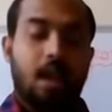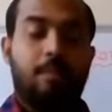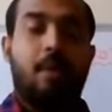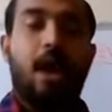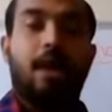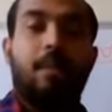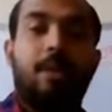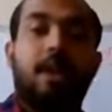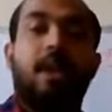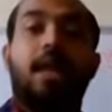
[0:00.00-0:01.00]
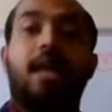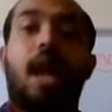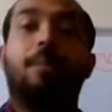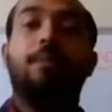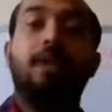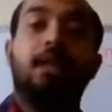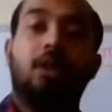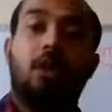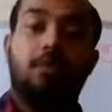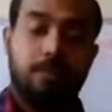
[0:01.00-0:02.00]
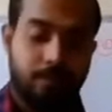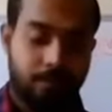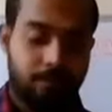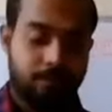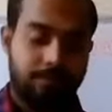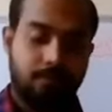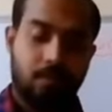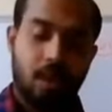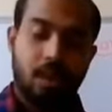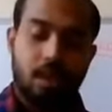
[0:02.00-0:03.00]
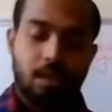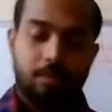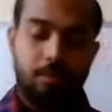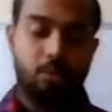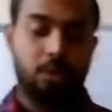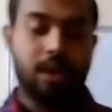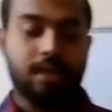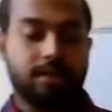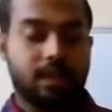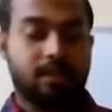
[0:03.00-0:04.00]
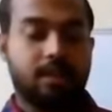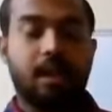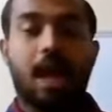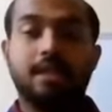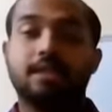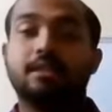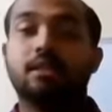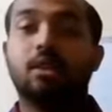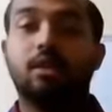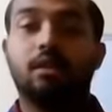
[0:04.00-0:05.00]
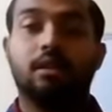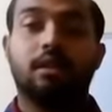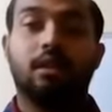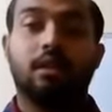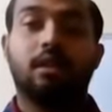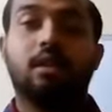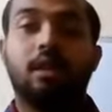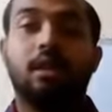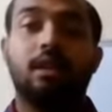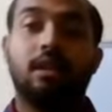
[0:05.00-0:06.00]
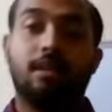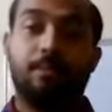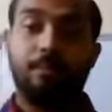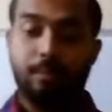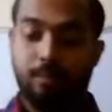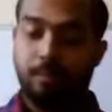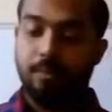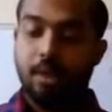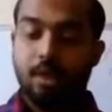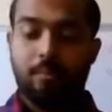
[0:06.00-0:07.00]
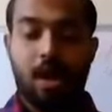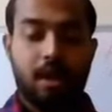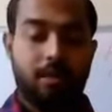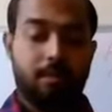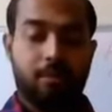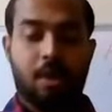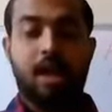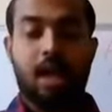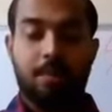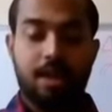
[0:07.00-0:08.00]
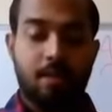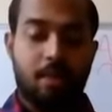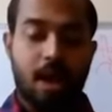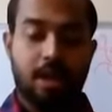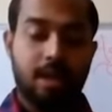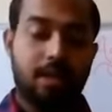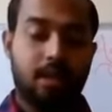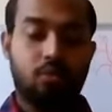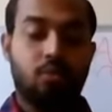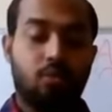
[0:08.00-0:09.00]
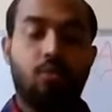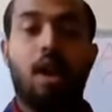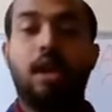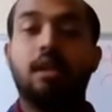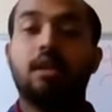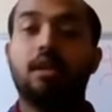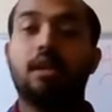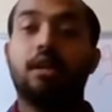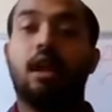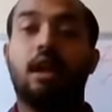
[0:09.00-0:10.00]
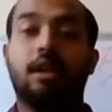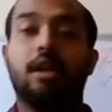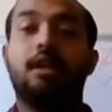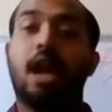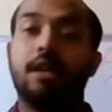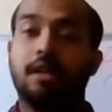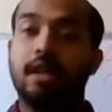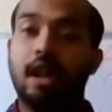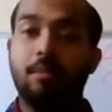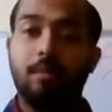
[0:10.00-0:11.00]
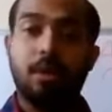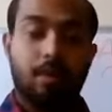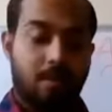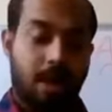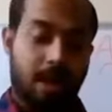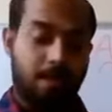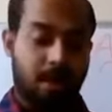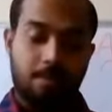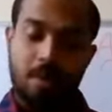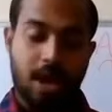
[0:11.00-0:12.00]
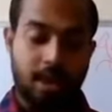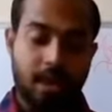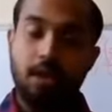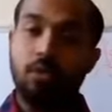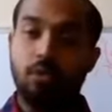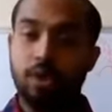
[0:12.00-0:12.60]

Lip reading: And per capita net availability of food grain, that is the rice in India per capita per day, that is 190 gram per capita per day.